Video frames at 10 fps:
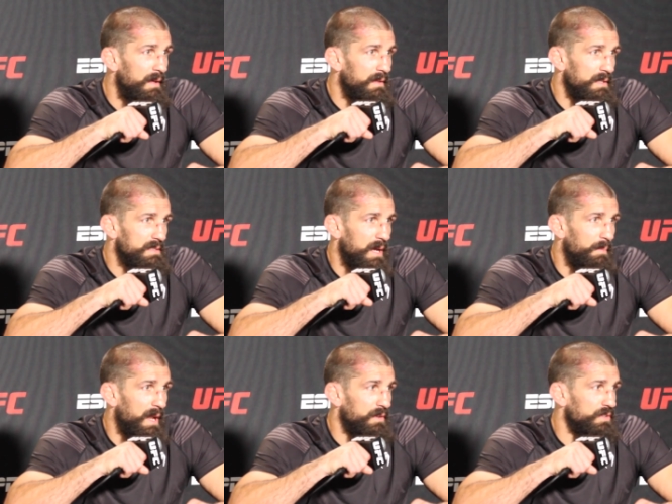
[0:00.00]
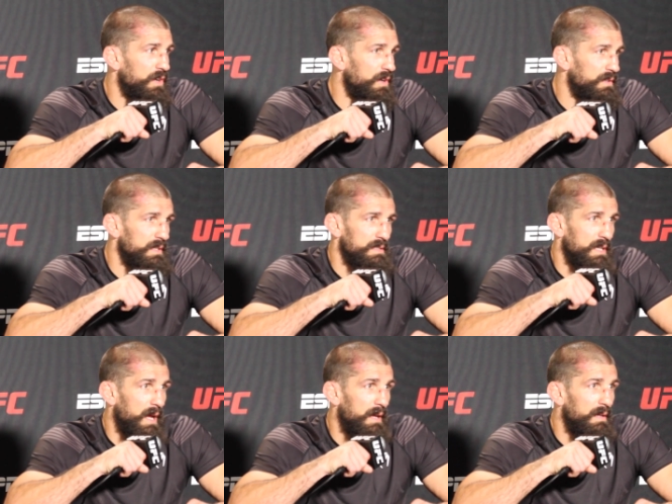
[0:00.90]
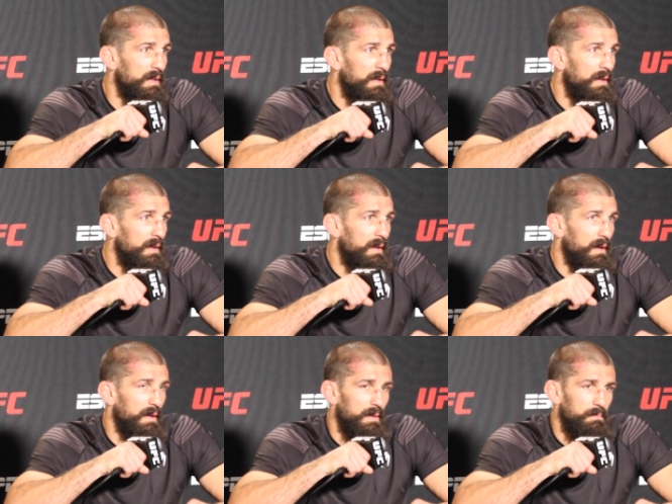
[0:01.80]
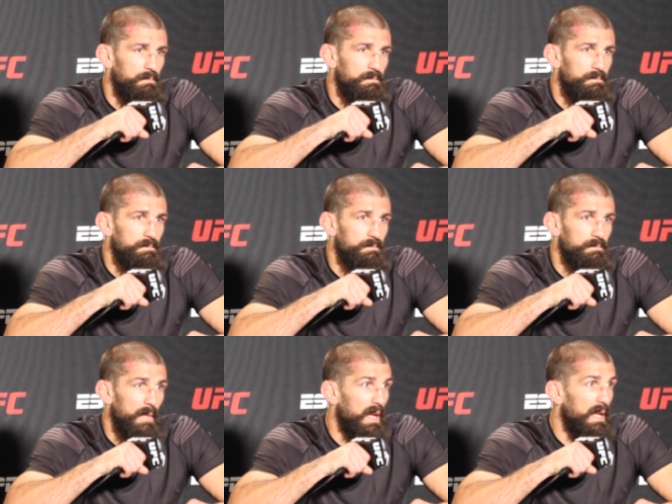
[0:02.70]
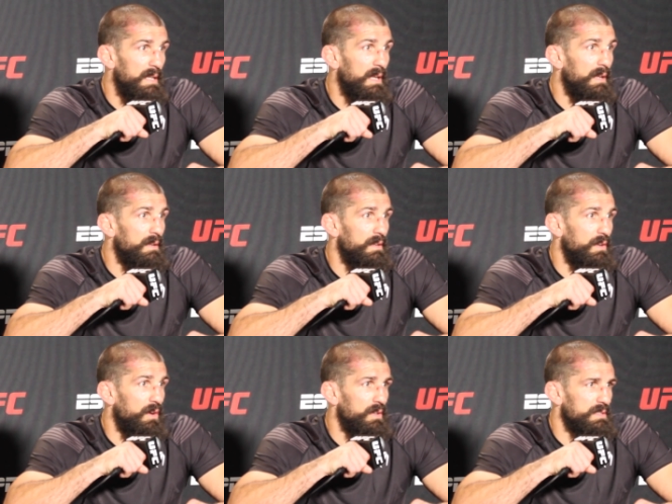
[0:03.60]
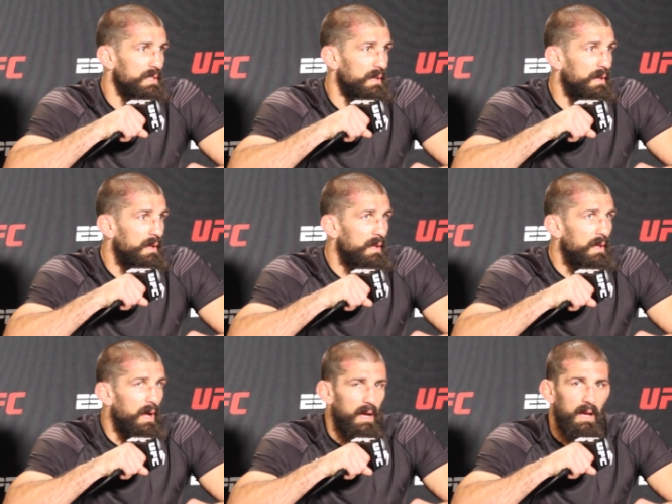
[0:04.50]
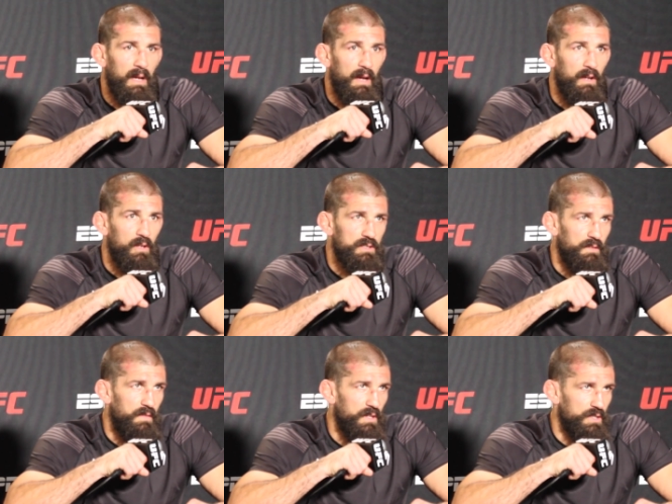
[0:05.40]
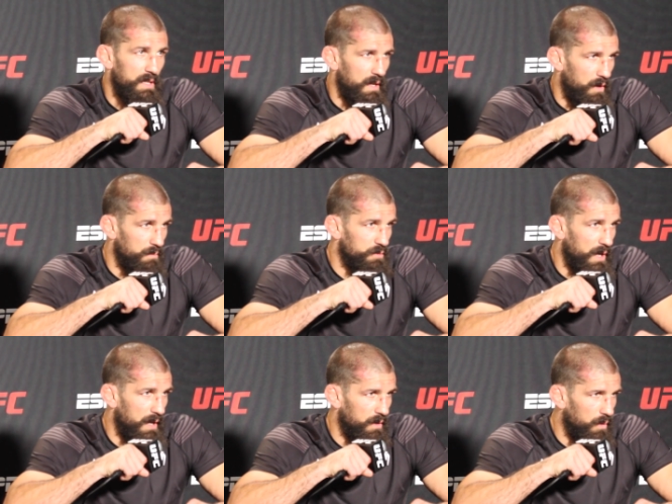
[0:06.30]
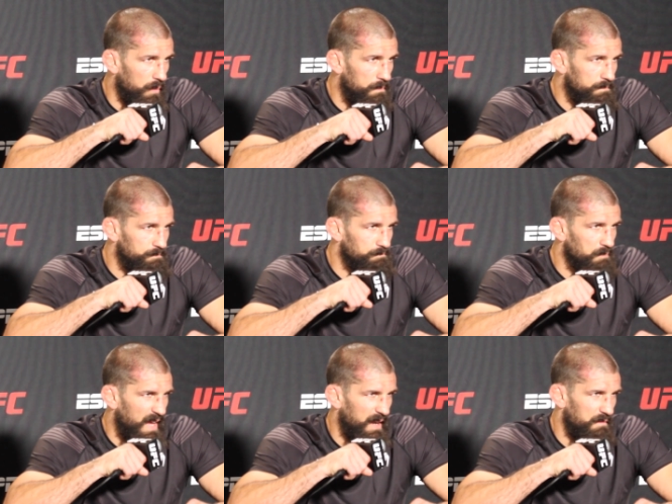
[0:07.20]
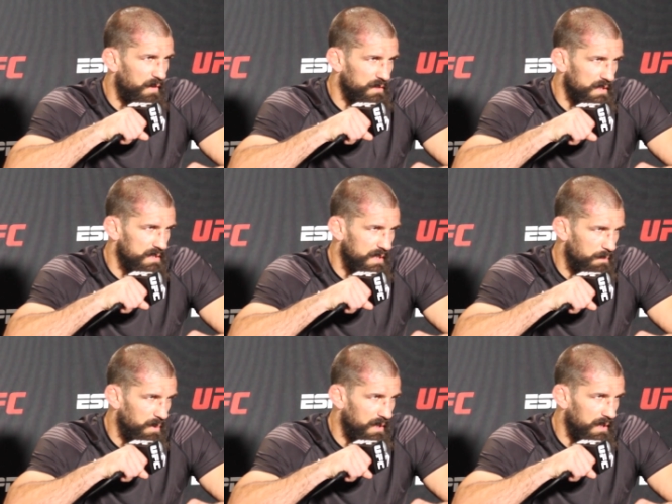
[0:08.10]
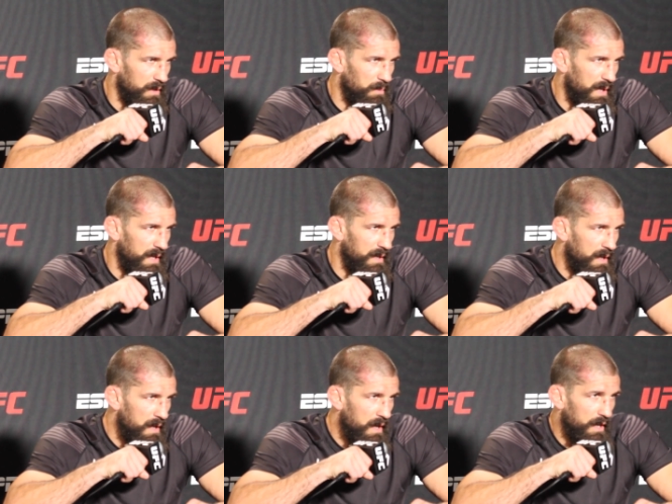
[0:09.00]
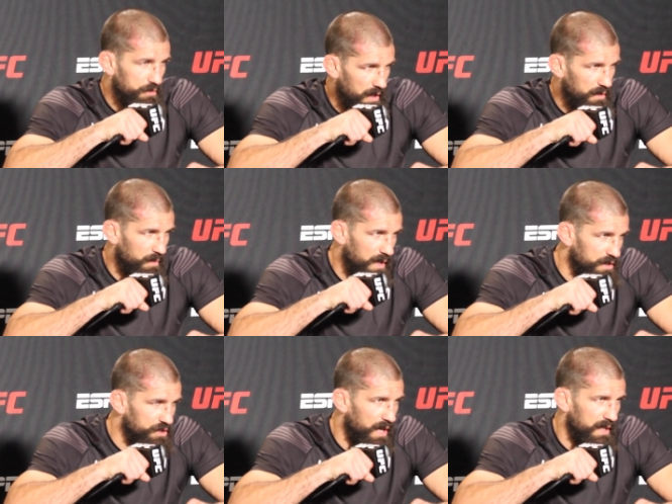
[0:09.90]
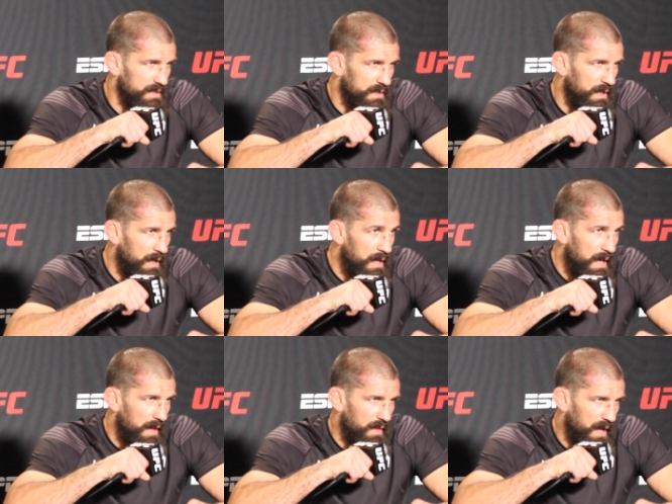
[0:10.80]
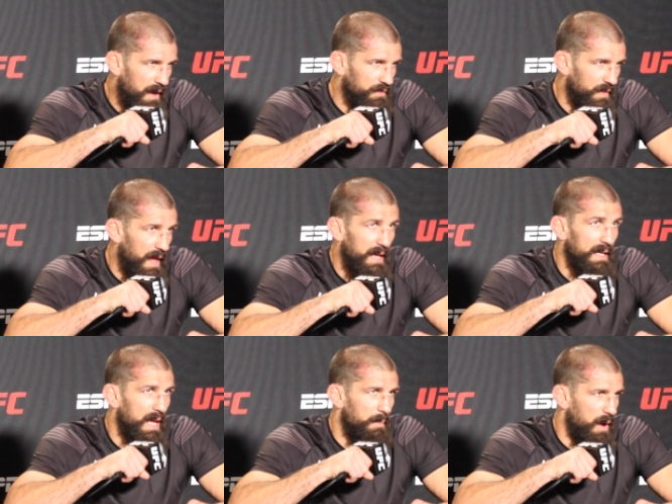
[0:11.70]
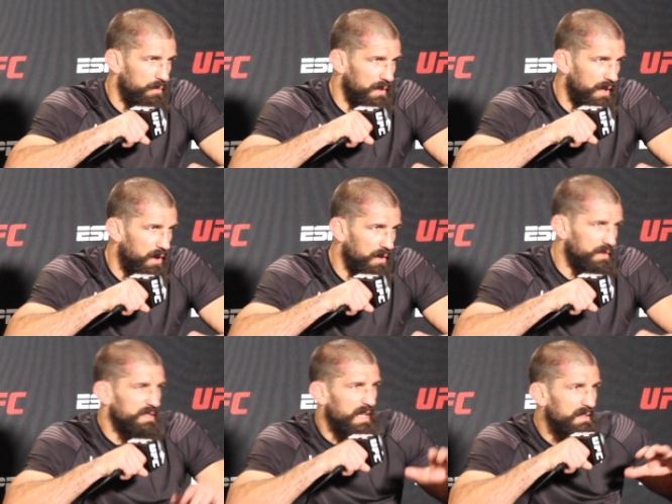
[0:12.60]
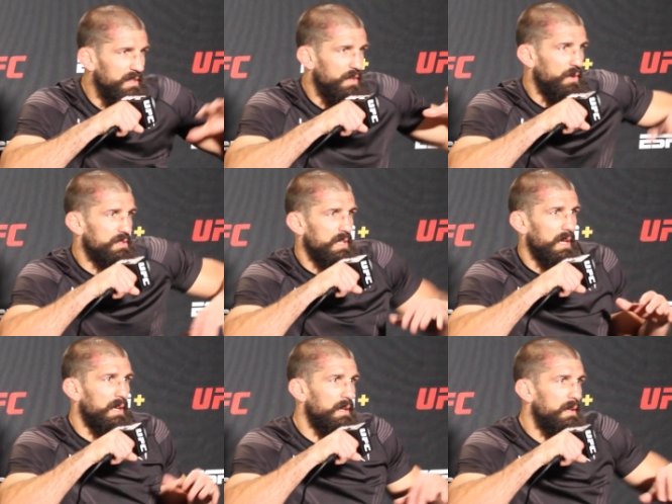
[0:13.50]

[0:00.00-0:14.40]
that's coming out to hurt this guy. Um, and I did it, you know, it's a, uh, I got close to finishing that arm triangle, and I felt it slipping a little bit. I tried to readjust, and then after that, he came out really hard, because I, you know, it's like,